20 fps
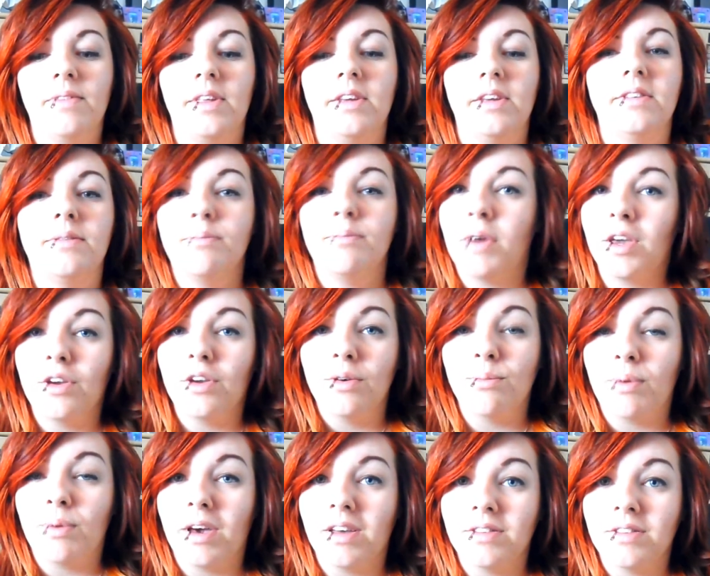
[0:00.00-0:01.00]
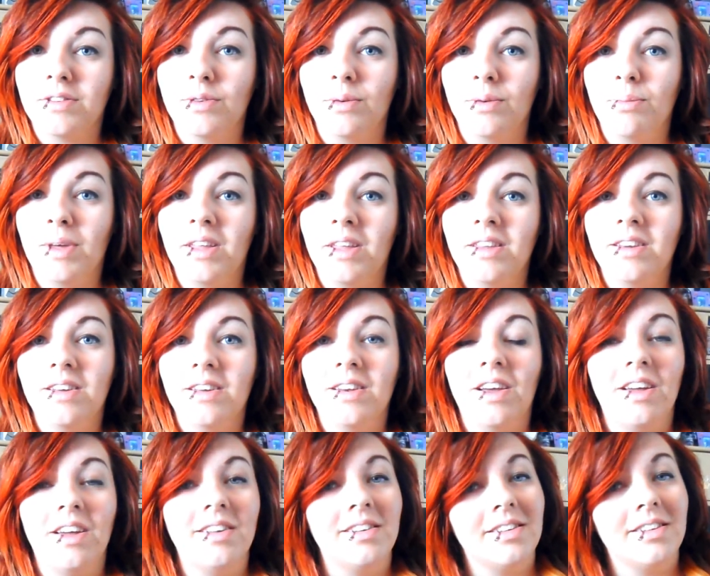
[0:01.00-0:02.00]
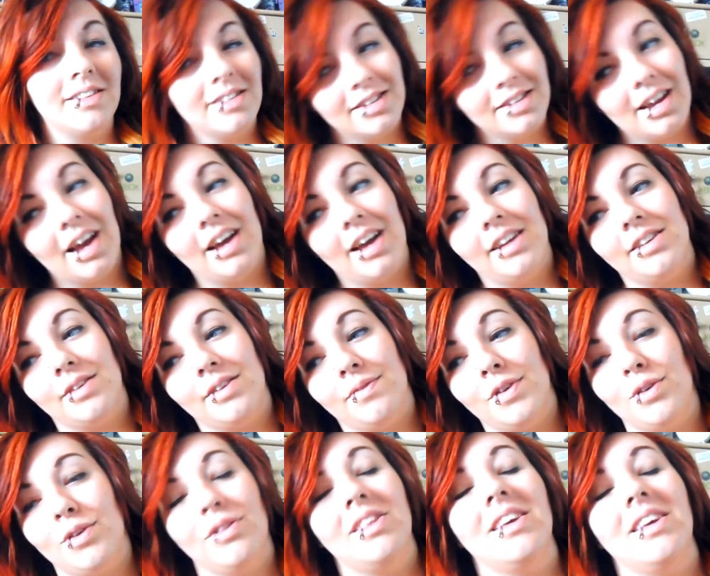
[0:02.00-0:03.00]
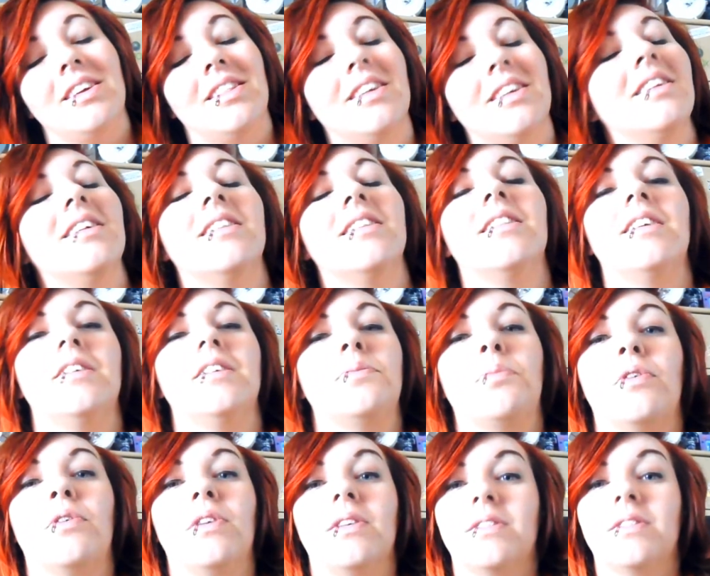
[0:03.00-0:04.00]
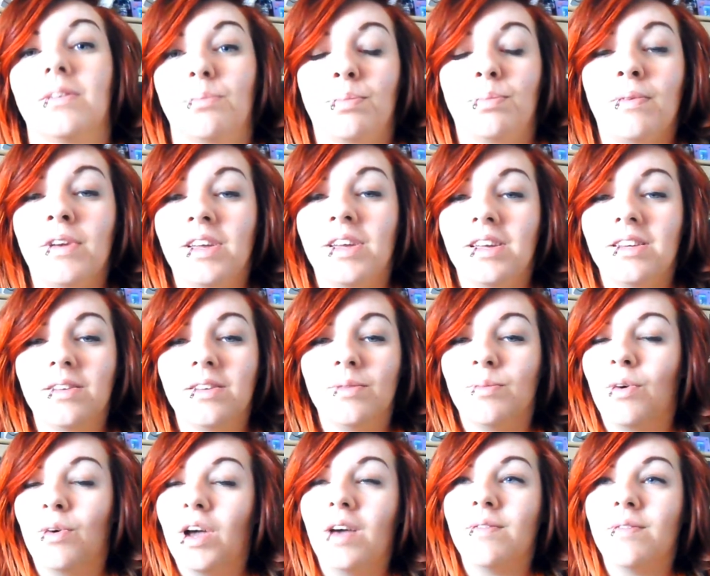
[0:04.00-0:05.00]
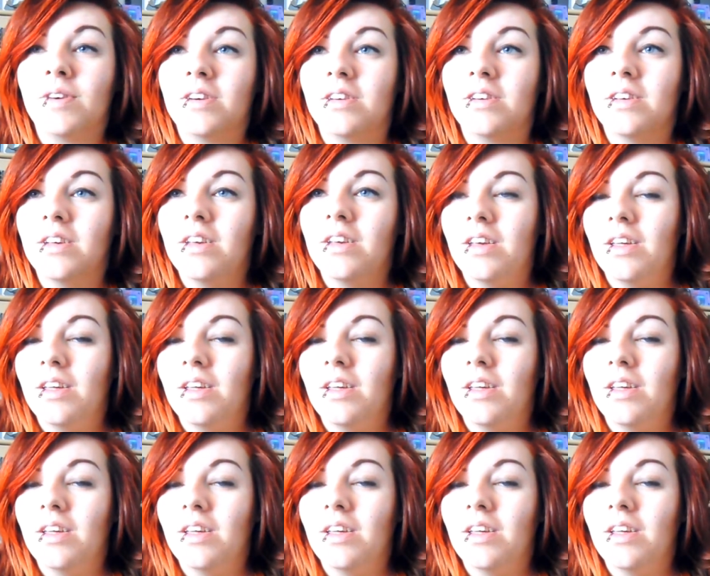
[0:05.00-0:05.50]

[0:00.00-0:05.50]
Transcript: It's my own personal opinion. I understand if you think that these products are brilliant and whatever.